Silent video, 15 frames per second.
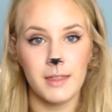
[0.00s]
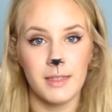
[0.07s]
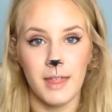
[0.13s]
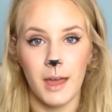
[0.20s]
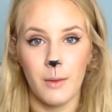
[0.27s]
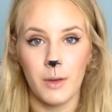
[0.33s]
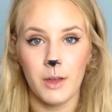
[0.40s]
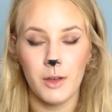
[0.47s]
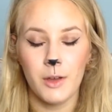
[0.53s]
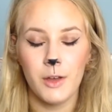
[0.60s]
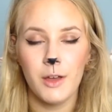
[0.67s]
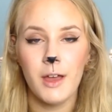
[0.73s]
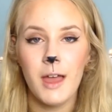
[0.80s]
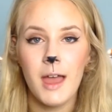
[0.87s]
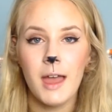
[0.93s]
There we
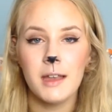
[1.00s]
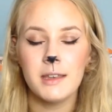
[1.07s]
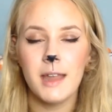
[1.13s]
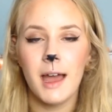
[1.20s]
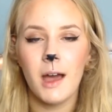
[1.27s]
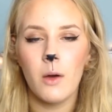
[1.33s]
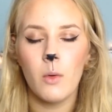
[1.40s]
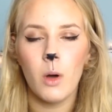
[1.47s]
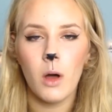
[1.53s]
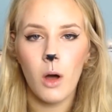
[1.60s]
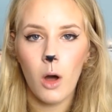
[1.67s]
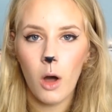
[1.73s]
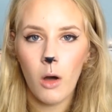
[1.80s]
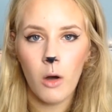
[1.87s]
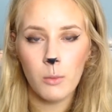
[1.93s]
go. Now,
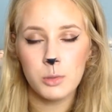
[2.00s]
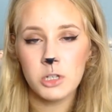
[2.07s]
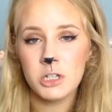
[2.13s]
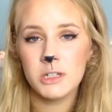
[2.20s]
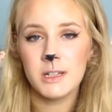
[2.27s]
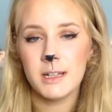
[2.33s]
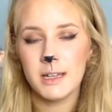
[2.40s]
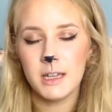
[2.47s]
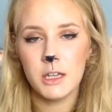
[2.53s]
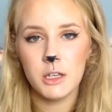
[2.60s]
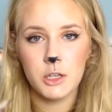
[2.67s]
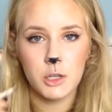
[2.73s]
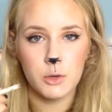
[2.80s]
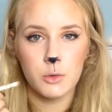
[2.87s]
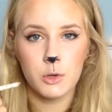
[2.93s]
optionally,
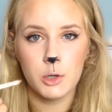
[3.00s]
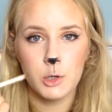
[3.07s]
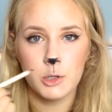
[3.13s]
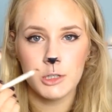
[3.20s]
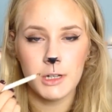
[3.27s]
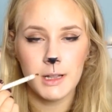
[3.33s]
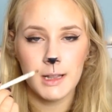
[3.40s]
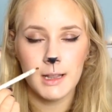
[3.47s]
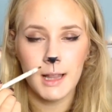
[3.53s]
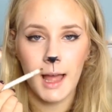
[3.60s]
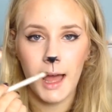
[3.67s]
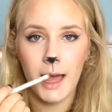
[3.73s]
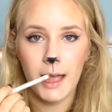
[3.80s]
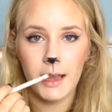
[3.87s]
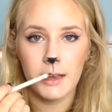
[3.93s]
you could
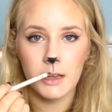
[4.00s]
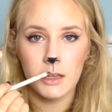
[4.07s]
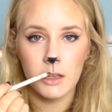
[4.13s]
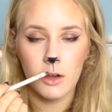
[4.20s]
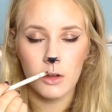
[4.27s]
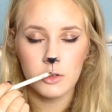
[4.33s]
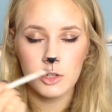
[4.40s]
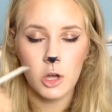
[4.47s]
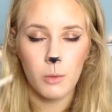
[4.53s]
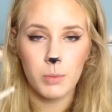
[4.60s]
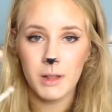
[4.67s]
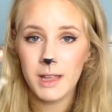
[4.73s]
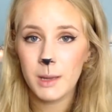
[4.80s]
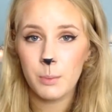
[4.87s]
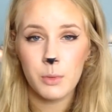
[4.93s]
line your top
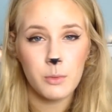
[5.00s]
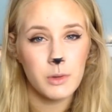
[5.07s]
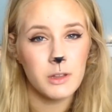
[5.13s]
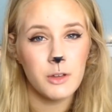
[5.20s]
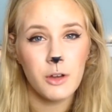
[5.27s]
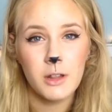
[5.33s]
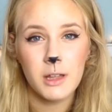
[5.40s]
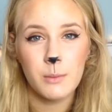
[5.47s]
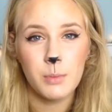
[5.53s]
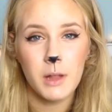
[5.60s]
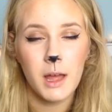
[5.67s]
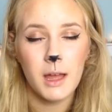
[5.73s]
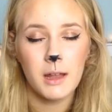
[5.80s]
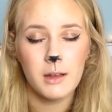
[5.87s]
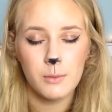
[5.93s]
lip with your lip
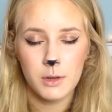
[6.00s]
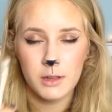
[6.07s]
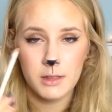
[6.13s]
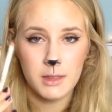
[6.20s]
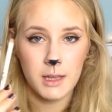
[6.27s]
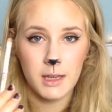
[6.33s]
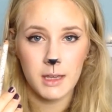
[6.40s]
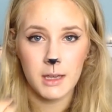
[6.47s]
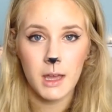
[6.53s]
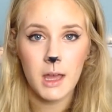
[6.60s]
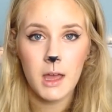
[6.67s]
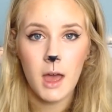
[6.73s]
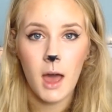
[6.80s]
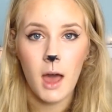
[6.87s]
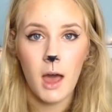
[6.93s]
line with the
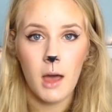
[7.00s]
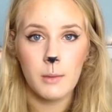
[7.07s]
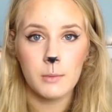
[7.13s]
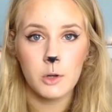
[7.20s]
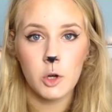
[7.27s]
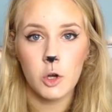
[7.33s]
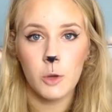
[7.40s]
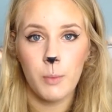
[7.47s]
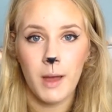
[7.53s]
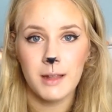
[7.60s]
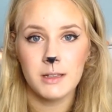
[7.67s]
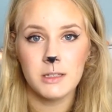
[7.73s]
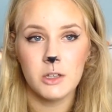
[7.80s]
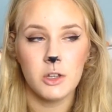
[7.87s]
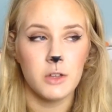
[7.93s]
kohl
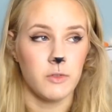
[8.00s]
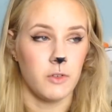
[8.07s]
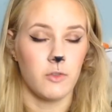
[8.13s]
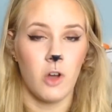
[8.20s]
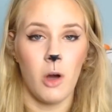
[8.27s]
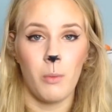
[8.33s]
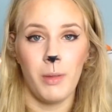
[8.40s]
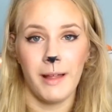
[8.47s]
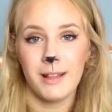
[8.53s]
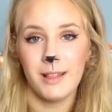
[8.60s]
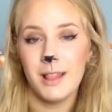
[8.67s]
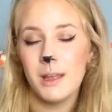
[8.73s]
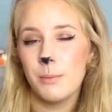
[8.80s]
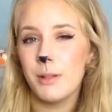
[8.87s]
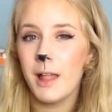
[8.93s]
pencil. If you've got a black
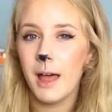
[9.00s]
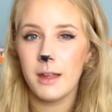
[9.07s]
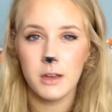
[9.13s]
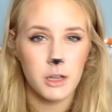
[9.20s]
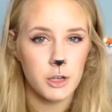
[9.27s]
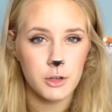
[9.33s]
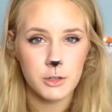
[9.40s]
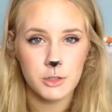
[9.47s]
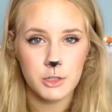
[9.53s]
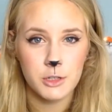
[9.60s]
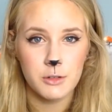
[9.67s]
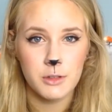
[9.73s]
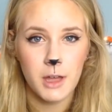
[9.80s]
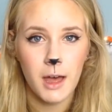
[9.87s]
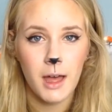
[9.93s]
lip liner, you could
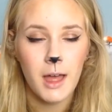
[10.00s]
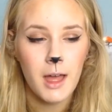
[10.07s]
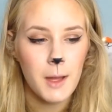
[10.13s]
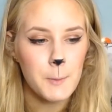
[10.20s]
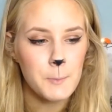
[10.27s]
do that.